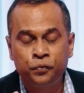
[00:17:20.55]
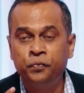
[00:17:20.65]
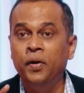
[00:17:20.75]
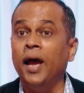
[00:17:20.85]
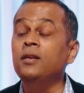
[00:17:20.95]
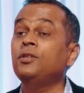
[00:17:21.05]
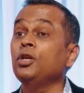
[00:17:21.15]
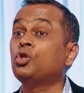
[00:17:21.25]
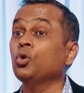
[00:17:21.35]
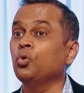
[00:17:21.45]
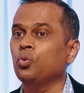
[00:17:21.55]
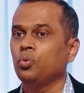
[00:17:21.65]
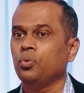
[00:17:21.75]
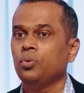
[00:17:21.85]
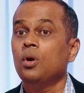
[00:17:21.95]
92,
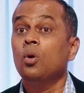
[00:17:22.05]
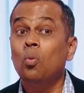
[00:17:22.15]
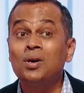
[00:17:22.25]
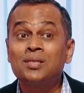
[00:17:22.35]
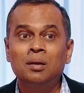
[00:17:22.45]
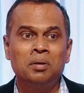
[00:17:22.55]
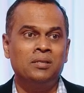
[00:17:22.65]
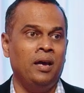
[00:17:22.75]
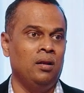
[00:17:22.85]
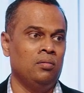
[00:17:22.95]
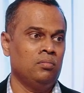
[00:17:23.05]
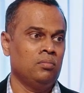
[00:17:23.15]
verse number 10.